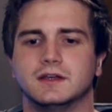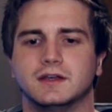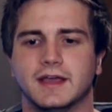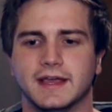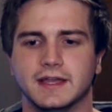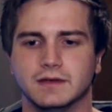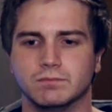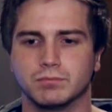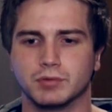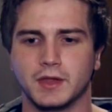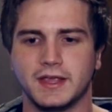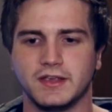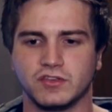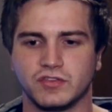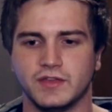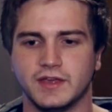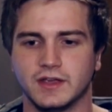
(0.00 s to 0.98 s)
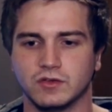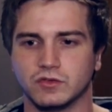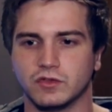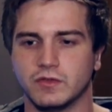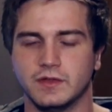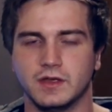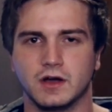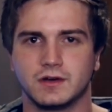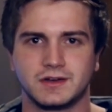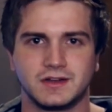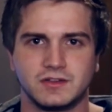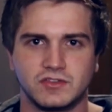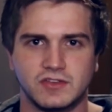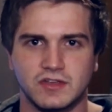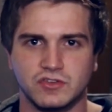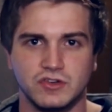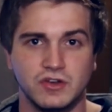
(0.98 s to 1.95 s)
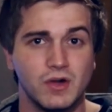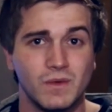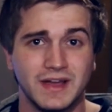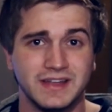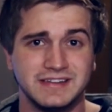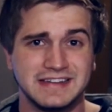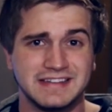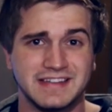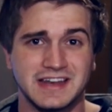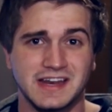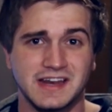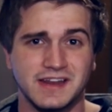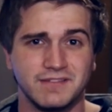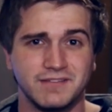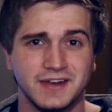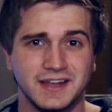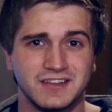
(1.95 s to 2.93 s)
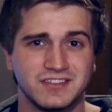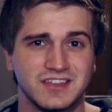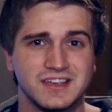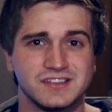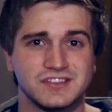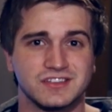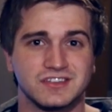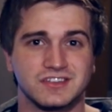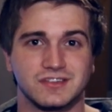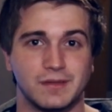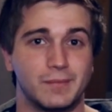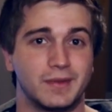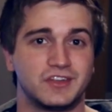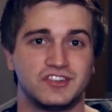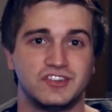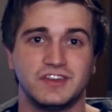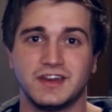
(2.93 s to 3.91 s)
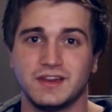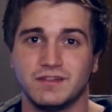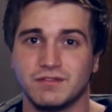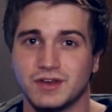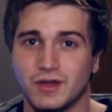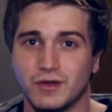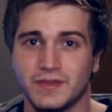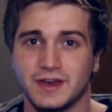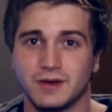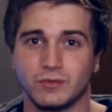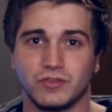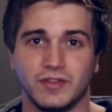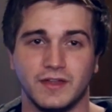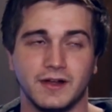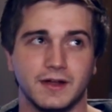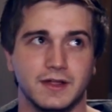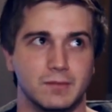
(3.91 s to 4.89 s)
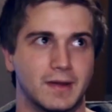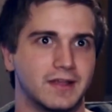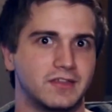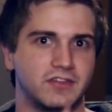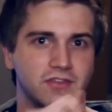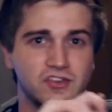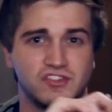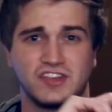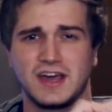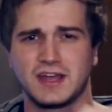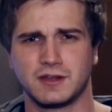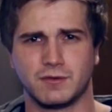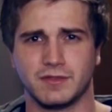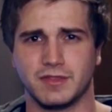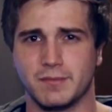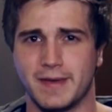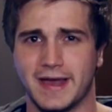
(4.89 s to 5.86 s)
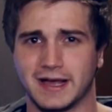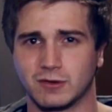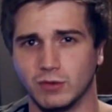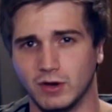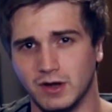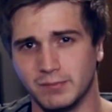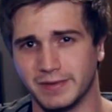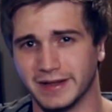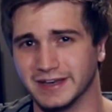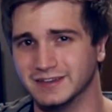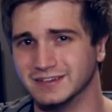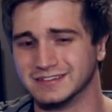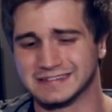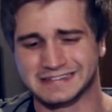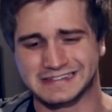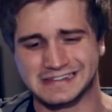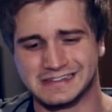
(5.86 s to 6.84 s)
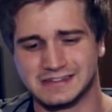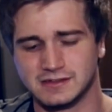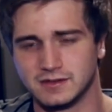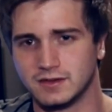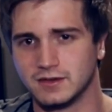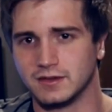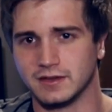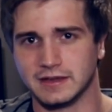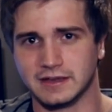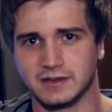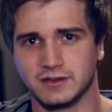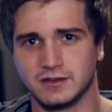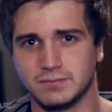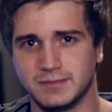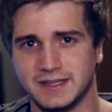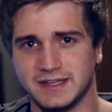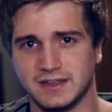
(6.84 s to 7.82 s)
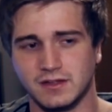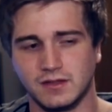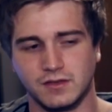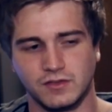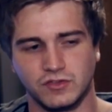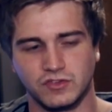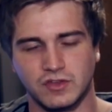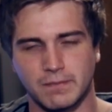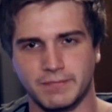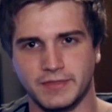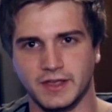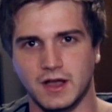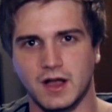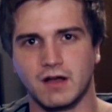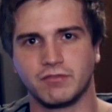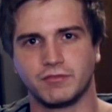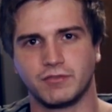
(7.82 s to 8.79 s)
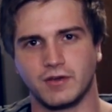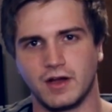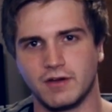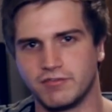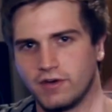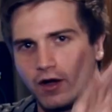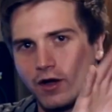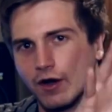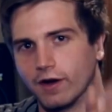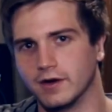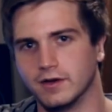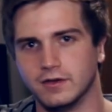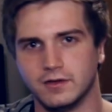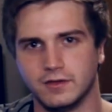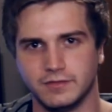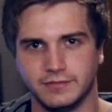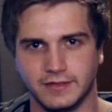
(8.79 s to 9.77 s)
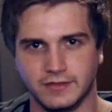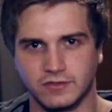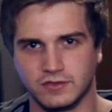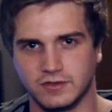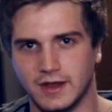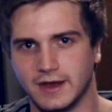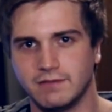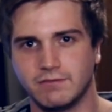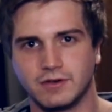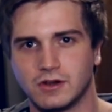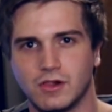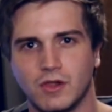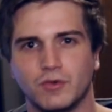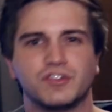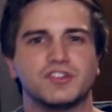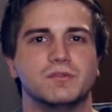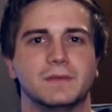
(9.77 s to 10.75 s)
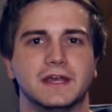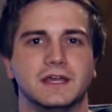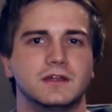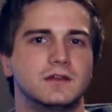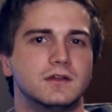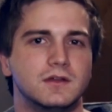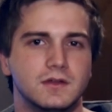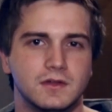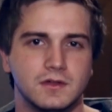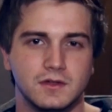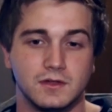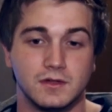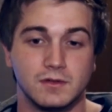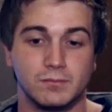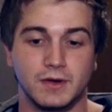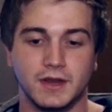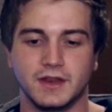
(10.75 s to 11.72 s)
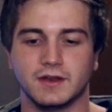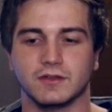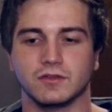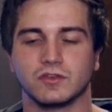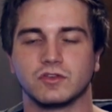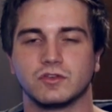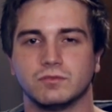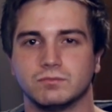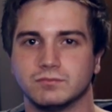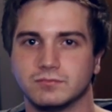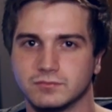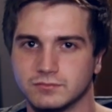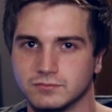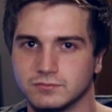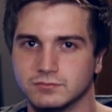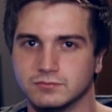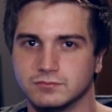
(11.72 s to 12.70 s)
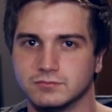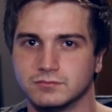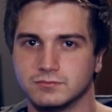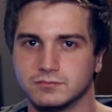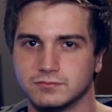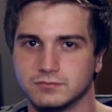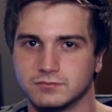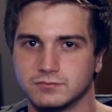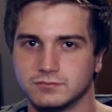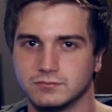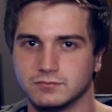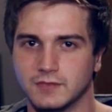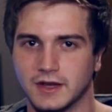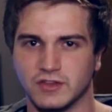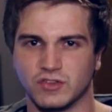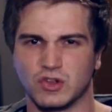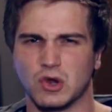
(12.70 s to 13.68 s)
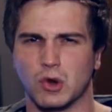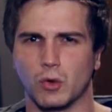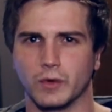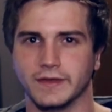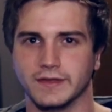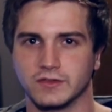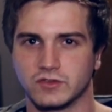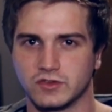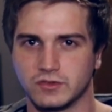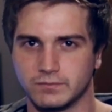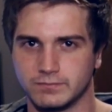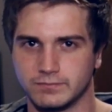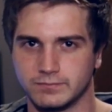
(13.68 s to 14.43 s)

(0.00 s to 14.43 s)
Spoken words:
and place things, and the audience has no idea that it even exists. I bet you didn't even know that it was there. You might see the shadow on the back wall, but it could be something off afar that's not even close to me. But it is. And it's glorious.